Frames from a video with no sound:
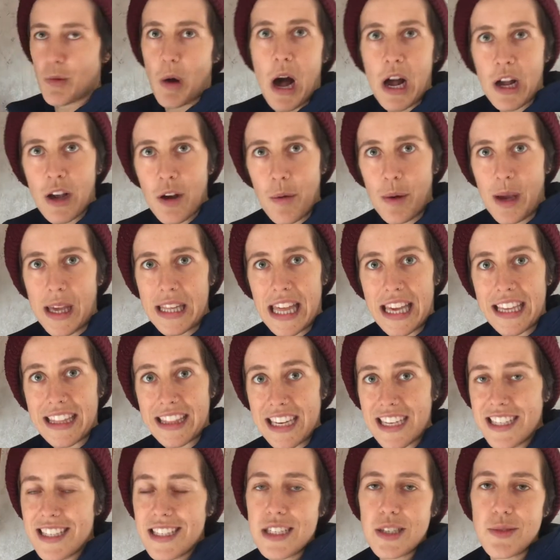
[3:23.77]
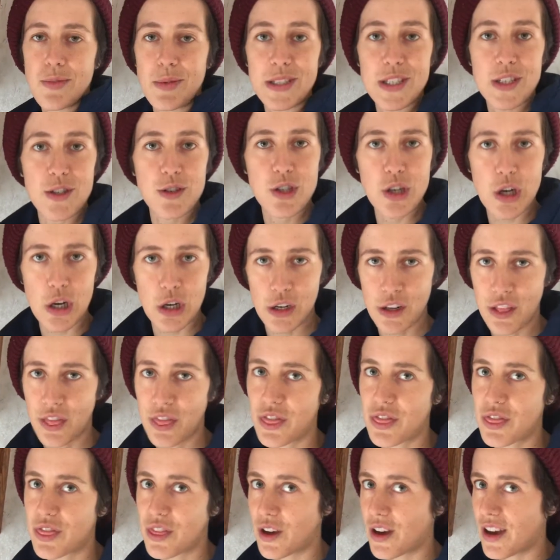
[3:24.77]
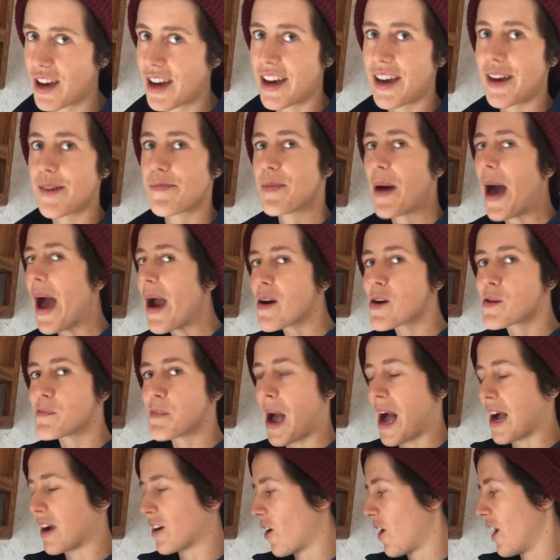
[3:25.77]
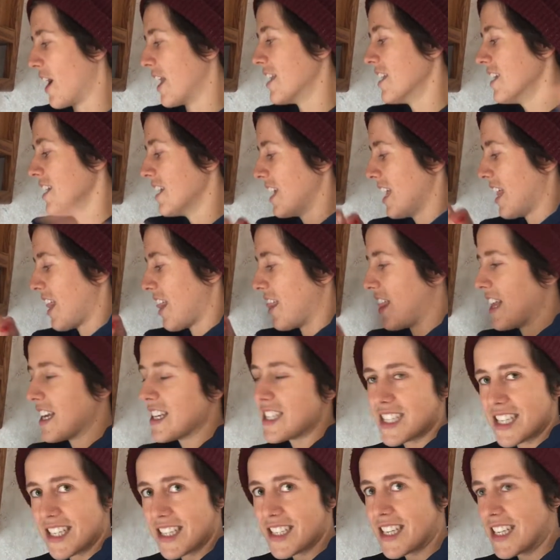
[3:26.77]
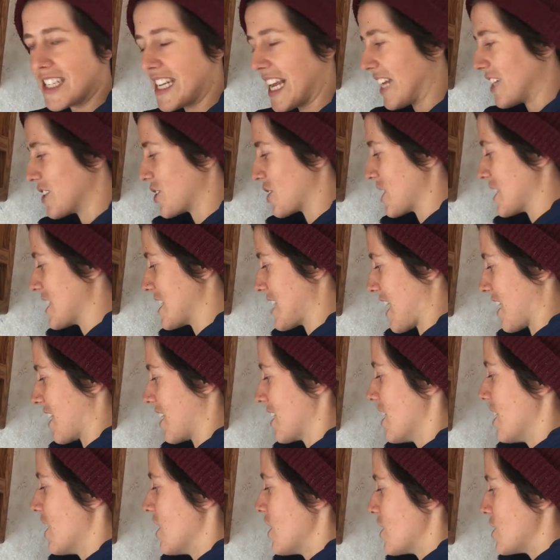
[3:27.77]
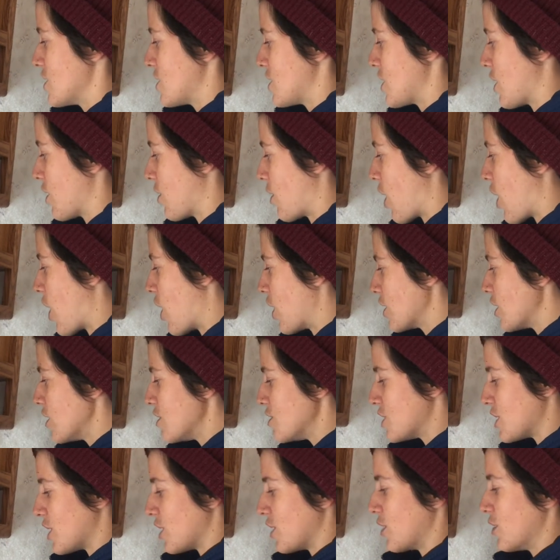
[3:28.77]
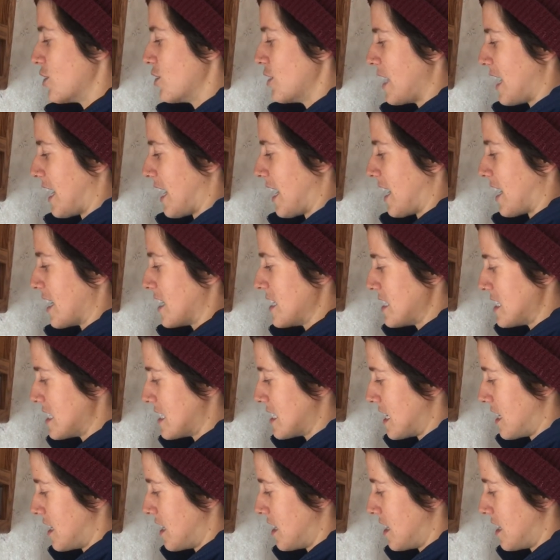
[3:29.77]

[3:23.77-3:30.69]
walk away like this, because once you turn the power back on, this is a dangerous thing. So all you do is